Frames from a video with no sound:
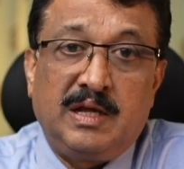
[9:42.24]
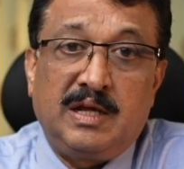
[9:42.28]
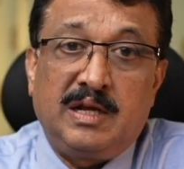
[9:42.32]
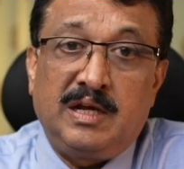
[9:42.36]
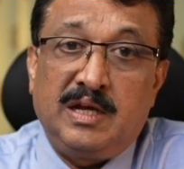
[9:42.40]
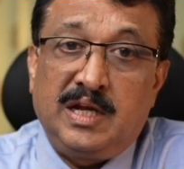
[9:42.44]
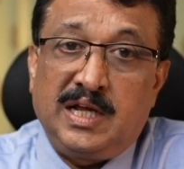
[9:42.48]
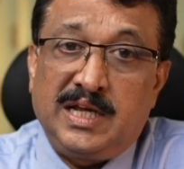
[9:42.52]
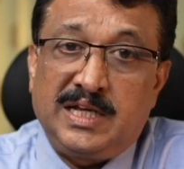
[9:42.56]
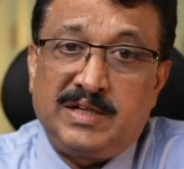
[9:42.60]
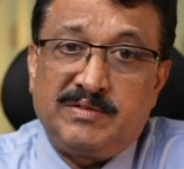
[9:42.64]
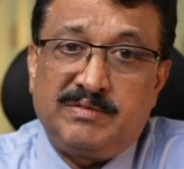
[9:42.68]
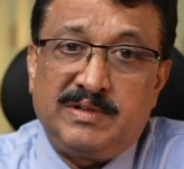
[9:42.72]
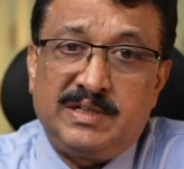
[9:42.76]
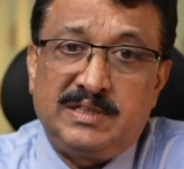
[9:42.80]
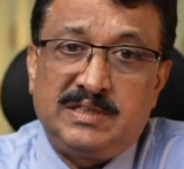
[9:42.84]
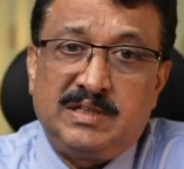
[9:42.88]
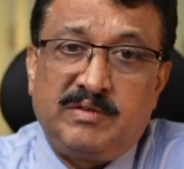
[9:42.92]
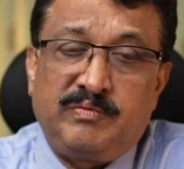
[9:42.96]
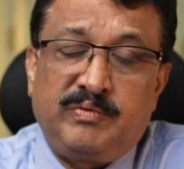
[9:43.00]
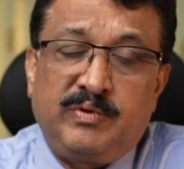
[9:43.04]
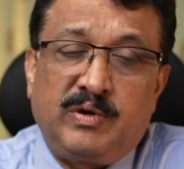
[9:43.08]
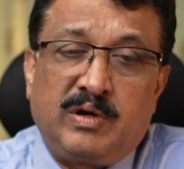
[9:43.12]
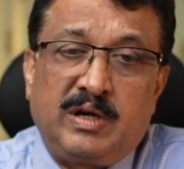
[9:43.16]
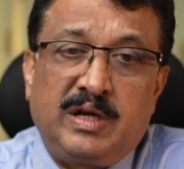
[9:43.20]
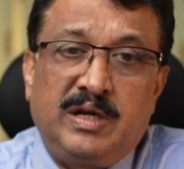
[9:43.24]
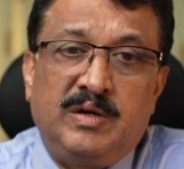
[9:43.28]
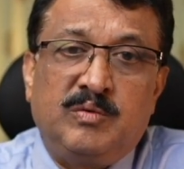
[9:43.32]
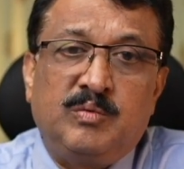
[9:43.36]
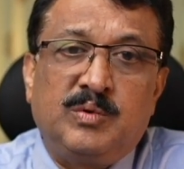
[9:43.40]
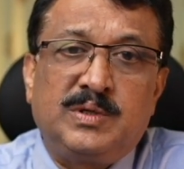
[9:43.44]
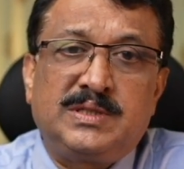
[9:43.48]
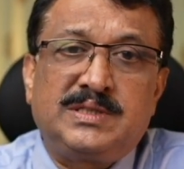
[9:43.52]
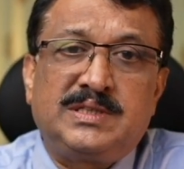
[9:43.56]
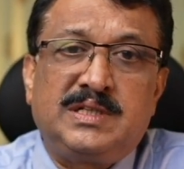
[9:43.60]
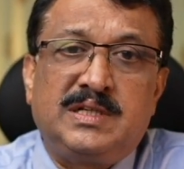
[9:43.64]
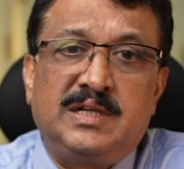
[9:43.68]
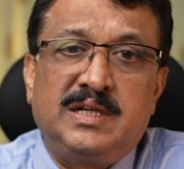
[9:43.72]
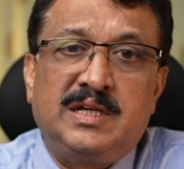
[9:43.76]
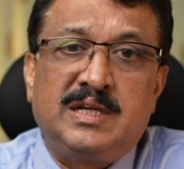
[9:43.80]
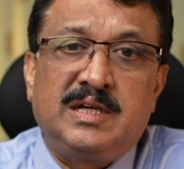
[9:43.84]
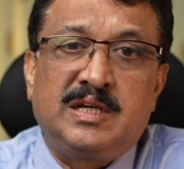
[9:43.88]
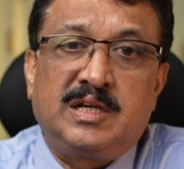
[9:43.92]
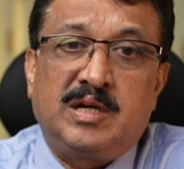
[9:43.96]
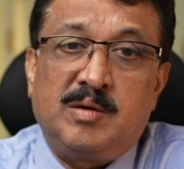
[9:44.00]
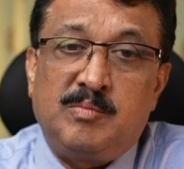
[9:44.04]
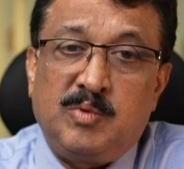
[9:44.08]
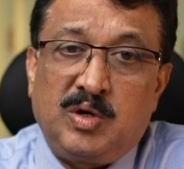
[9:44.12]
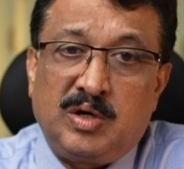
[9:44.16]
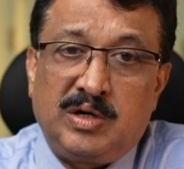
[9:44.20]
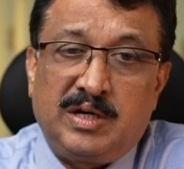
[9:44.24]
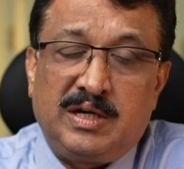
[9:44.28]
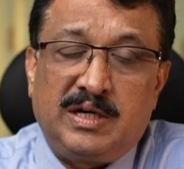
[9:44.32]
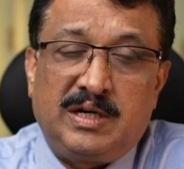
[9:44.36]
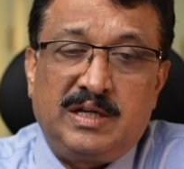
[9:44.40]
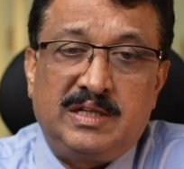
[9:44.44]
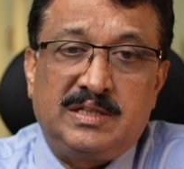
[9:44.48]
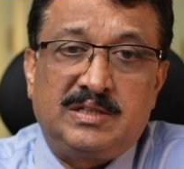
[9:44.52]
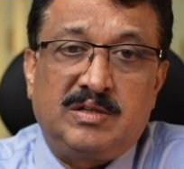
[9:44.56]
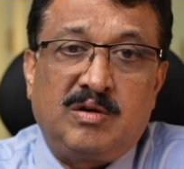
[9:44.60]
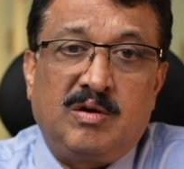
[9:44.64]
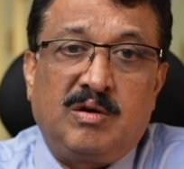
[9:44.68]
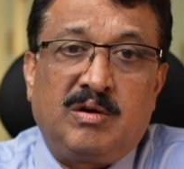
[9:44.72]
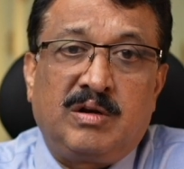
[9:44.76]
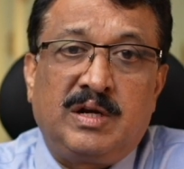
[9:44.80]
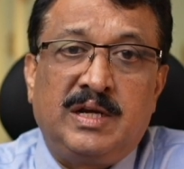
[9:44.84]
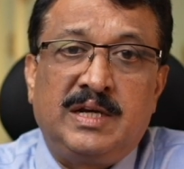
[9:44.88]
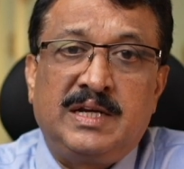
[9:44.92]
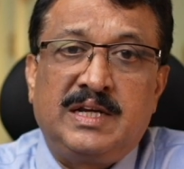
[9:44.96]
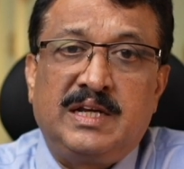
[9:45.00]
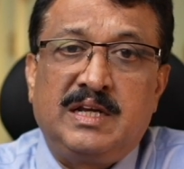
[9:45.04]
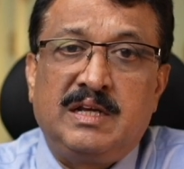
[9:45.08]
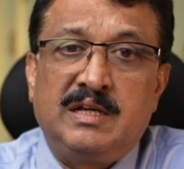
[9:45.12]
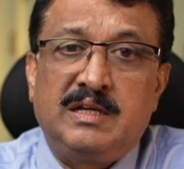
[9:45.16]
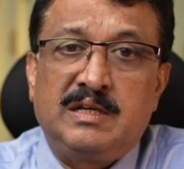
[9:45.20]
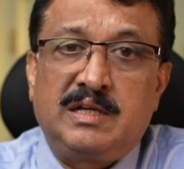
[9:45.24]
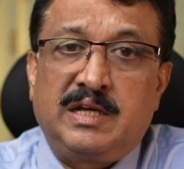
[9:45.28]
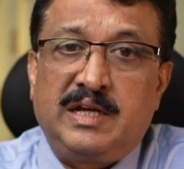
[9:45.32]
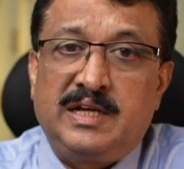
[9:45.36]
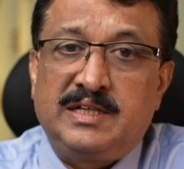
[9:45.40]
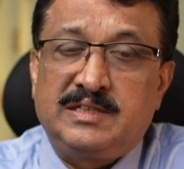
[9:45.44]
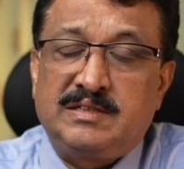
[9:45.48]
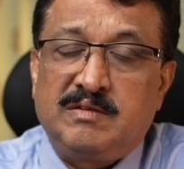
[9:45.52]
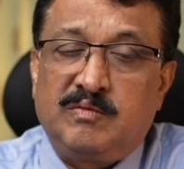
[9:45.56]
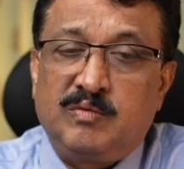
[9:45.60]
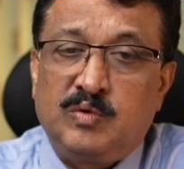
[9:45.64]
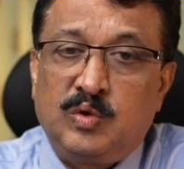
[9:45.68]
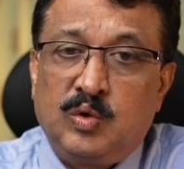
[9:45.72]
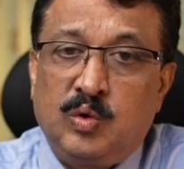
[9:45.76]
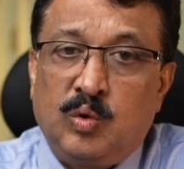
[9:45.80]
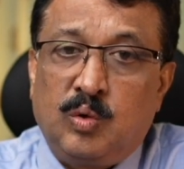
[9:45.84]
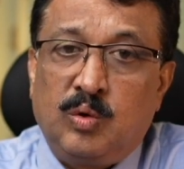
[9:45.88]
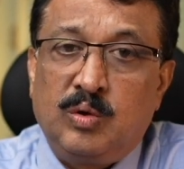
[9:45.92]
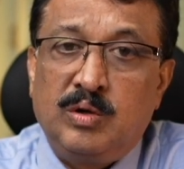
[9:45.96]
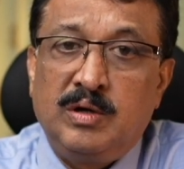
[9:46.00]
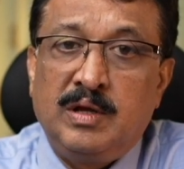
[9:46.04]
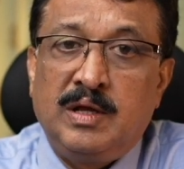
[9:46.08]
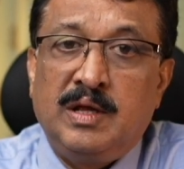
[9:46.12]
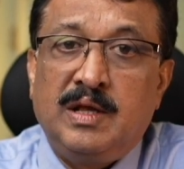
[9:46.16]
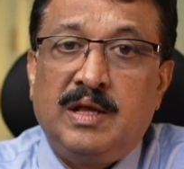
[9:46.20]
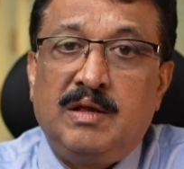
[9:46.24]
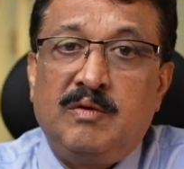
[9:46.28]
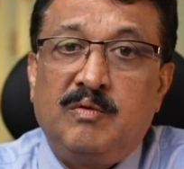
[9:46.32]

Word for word: Likewise, if you are invested in commodities or in case of gold,